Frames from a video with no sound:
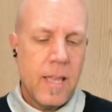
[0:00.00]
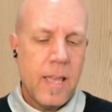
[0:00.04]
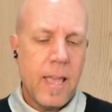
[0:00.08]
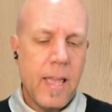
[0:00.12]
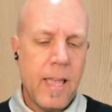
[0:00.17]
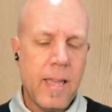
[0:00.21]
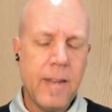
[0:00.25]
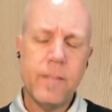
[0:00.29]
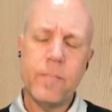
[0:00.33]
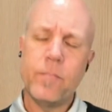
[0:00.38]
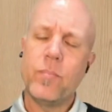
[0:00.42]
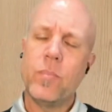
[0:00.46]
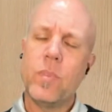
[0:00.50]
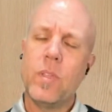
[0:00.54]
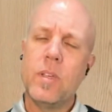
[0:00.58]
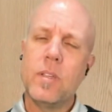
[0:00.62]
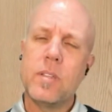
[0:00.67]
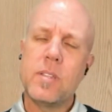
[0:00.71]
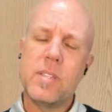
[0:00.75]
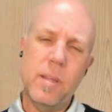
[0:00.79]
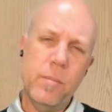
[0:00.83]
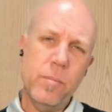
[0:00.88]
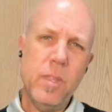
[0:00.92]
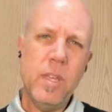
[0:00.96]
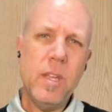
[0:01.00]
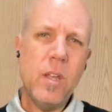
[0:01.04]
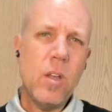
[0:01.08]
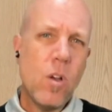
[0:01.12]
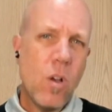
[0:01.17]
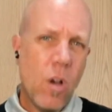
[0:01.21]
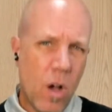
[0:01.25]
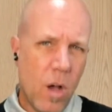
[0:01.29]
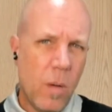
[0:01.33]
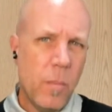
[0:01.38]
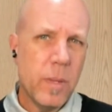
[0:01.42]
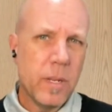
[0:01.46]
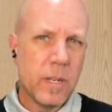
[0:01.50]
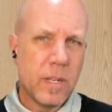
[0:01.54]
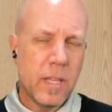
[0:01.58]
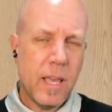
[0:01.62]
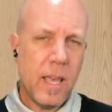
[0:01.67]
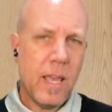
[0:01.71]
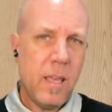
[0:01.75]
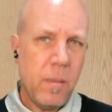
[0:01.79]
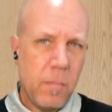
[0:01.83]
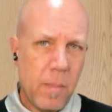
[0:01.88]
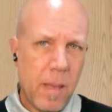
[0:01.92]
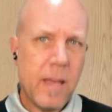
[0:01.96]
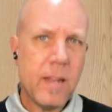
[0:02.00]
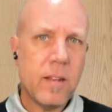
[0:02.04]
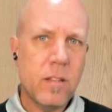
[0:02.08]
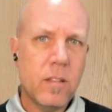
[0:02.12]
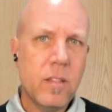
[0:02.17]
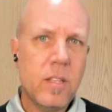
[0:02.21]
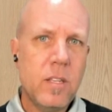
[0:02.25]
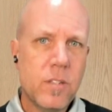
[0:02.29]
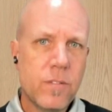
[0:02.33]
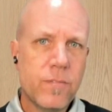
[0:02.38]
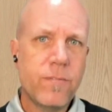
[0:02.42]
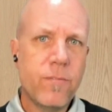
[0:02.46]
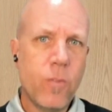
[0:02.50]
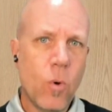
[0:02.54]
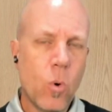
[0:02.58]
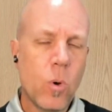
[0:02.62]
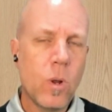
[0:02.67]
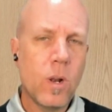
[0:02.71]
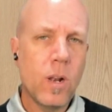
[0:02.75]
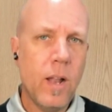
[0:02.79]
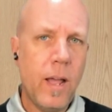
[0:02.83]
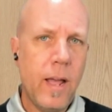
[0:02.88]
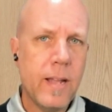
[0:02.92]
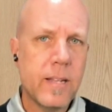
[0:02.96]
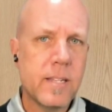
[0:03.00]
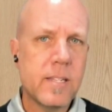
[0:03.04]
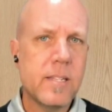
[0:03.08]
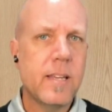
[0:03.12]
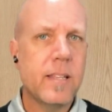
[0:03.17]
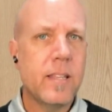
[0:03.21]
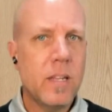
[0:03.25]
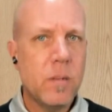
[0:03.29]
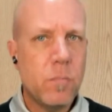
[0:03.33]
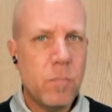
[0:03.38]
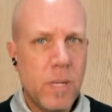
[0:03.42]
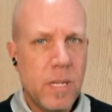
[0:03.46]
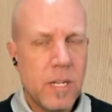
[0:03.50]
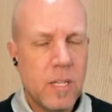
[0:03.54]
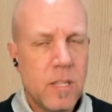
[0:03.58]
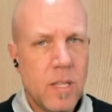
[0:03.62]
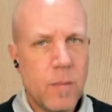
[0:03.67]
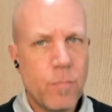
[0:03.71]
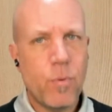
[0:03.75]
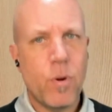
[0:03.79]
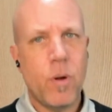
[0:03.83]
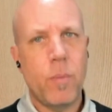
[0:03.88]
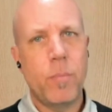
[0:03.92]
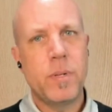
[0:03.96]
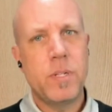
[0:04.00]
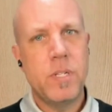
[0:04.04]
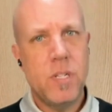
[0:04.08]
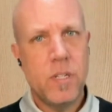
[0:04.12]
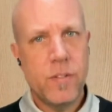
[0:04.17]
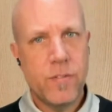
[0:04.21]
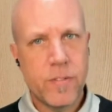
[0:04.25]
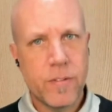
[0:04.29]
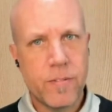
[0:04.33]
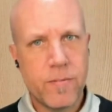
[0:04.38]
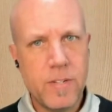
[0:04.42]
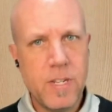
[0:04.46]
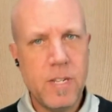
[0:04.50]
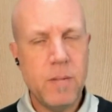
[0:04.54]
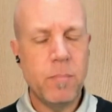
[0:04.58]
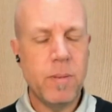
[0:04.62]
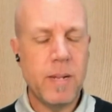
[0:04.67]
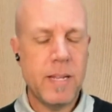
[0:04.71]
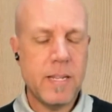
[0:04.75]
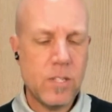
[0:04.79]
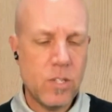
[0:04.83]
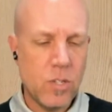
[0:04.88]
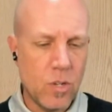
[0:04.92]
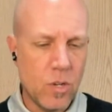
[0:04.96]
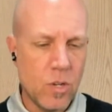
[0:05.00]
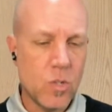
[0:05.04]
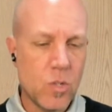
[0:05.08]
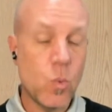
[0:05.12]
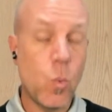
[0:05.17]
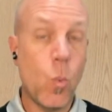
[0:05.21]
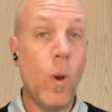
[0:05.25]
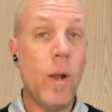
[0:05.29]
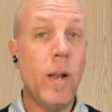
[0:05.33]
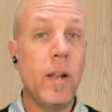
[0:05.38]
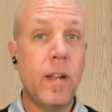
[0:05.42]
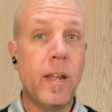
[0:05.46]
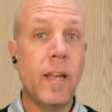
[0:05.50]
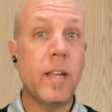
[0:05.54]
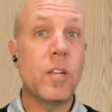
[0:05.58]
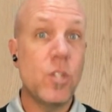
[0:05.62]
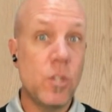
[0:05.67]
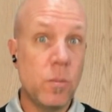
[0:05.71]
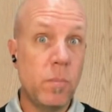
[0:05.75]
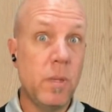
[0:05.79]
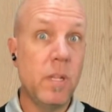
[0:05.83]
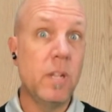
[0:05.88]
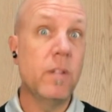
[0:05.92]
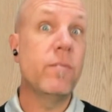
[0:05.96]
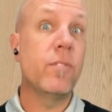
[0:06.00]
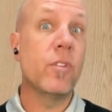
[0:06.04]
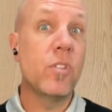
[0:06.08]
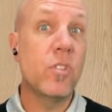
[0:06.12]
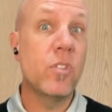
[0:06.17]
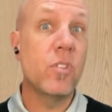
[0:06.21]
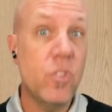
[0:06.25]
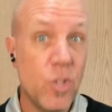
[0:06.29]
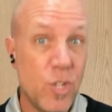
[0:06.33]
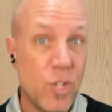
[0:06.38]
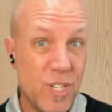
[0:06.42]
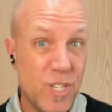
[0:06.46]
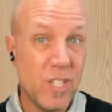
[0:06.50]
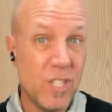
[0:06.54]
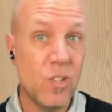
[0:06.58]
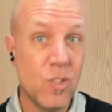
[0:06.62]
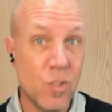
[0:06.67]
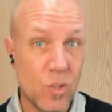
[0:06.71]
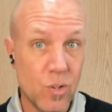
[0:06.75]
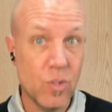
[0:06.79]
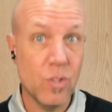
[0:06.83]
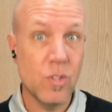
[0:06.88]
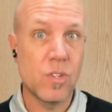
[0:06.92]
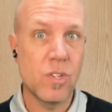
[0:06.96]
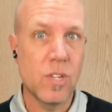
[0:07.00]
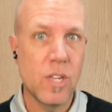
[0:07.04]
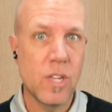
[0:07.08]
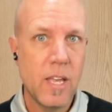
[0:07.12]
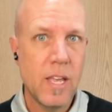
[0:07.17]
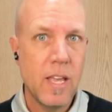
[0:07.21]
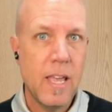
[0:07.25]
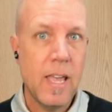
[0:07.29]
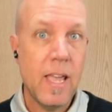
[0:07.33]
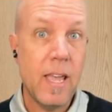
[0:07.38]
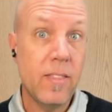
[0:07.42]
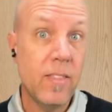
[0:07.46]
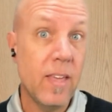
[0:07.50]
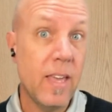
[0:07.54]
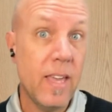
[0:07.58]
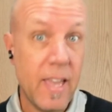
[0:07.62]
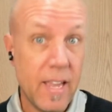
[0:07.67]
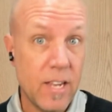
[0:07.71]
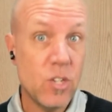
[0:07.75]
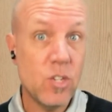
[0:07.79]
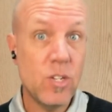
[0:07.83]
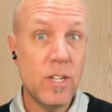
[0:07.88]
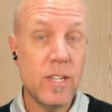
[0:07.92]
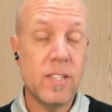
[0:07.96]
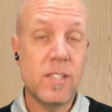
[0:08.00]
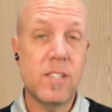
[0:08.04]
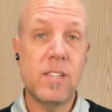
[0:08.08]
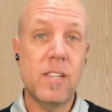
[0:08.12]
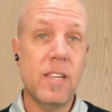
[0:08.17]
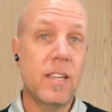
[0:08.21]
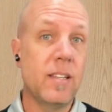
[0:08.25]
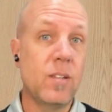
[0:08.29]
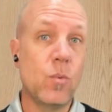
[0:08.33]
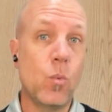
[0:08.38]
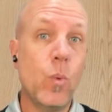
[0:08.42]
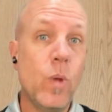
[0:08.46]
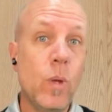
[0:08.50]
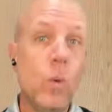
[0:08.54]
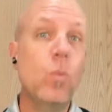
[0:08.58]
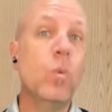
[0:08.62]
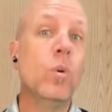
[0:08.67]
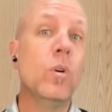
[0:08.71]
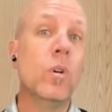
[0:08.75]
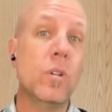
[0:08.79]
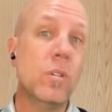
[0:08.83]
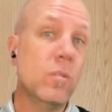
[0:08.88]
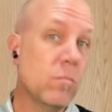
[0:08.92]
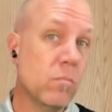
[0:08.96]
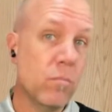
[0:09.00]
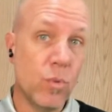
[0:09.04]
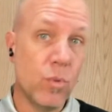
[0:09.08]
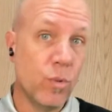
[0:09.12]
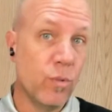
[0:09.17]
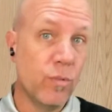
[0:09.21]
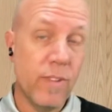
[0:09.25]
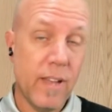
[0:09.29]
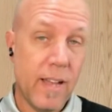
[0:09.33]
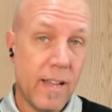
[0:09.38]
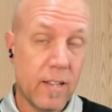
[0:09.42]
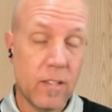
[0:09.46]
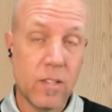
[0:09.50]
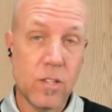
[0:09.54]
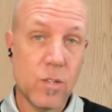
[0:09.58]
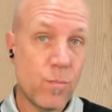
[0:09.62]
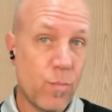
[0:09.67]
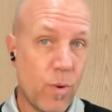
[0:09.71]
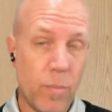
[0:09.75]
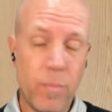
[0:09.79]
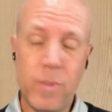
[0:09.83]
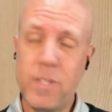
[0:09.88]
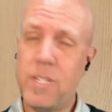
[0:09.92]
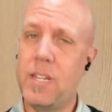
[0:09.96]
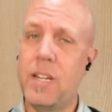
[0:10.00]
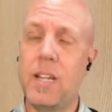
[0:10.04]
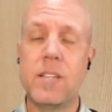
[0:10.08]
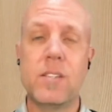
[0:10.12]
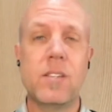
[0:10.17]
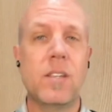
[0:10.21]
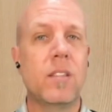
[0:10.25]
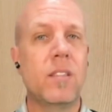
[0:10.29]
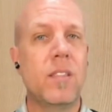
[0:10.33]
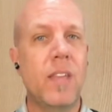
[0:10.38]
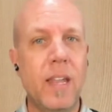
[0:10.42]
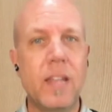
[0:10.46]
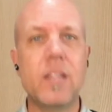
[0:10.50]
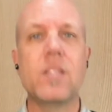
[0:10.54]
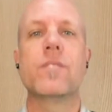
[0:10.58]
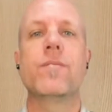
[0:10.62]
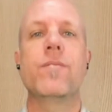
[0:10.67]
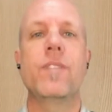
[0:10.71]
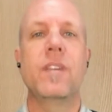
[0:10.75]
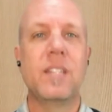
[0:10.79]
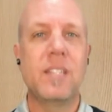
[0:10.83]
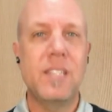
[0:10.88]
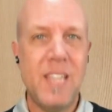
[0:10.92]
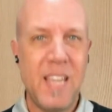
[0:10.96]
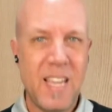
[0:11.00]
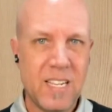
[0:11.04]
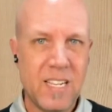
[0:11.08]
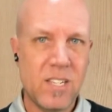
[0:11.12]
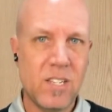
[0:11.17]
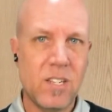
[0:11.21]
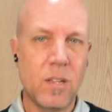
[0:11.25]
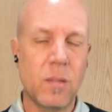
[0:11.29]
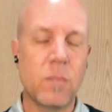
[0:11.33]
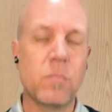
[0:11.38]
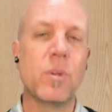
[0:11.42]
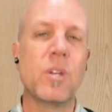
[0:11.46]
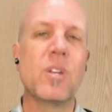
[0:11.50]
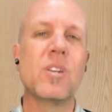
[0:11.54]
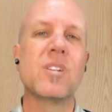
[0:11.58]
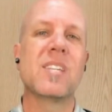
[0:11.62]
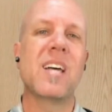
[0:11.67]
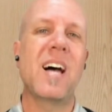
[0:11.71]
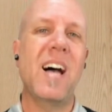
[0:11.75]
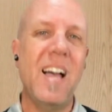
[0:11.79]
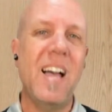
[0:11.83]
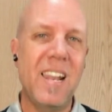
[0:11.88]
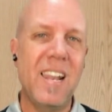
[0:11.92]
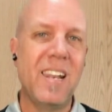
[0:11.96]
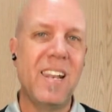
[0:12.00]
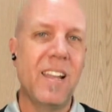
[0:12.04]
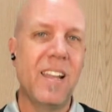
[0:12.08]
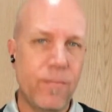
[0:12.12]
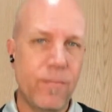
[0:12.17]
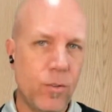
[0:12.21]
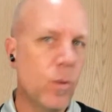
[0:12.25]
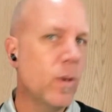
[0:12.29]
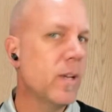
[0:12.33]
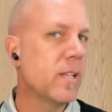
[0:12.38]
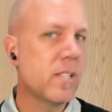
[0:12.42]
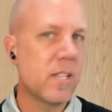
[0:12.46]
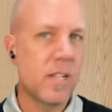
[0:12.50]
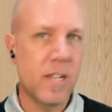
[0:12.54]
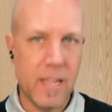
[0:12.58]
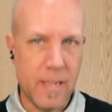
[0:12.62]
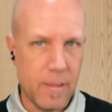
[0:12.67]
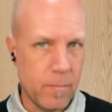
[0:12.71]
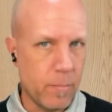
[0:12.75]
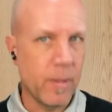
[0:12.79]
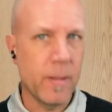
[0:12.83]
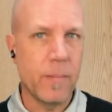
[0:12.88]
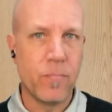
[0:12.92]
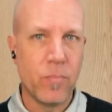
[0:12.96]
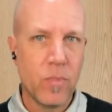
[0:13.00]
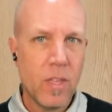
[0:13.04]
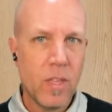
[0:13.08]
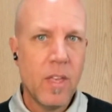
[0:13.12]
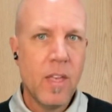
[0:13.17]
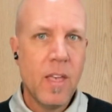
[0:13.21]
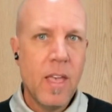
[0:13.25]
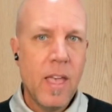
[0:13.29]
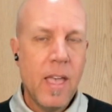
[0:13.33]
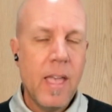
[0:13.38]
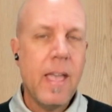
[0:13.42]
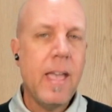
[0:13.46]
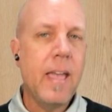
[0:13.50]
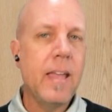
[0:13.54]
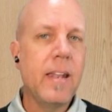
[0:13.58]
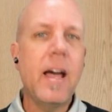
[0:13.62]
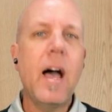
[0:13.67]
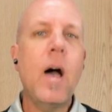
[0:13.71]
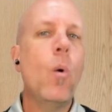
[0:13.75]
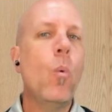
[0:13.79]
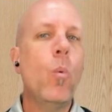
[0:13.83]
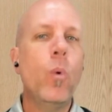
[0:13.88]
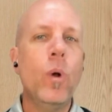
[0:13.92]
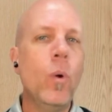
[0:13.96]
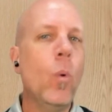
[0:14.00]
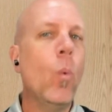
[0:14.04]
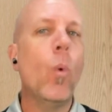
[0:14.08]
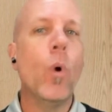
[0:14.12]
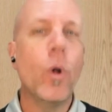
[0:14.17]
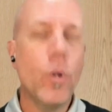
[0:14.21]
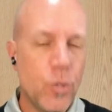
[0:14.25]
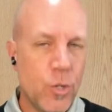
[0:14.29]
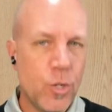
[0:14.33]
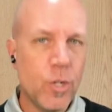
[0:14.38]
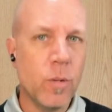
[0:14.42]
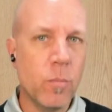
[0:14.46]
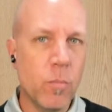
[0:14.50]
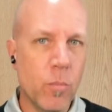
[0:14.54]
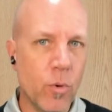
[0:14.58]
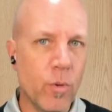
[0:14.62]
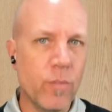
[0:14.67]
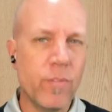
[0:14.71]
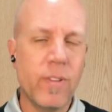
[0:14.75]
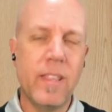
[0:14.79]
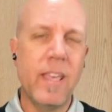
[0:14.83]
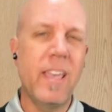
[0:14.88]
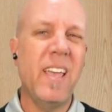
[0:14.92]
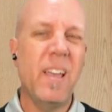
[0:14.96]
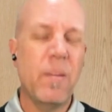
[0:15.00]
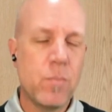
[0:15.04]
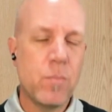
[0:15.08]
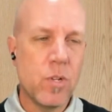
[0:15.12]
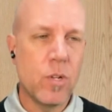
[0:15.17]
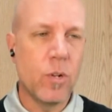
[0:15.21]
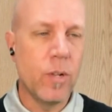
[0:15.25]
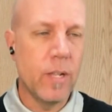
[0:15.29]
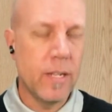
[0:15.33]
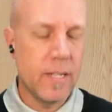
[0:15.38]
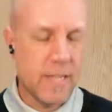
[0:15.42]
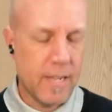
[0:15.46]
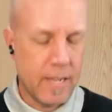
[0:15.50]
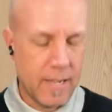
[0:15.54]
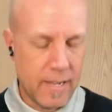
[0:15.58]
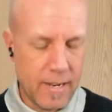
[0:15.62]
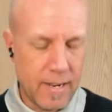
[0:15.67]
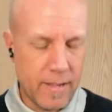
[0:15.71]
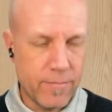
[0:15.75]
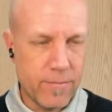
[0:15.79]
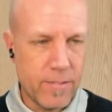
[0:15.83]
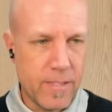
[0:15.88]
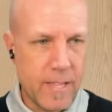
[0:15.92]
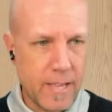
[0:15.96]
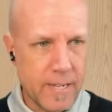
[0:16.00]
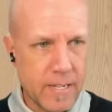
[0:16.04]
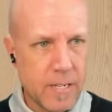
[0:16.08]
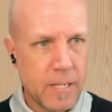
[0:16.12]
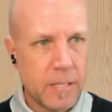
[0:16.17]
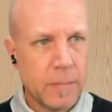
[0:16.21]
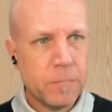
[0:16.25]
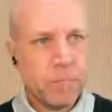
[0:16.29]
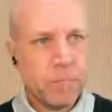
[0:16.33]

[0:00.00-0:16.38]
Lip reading: And something common came out of these 4 clients. Now, they'd been in their properties 15 plus years. One had actually been in for 30 years, and they actually said, we won't move out of this property. And I said, that is fantastic, because I love you as a neighbor, and I wouldn't want you to move. And they absolutely loved that.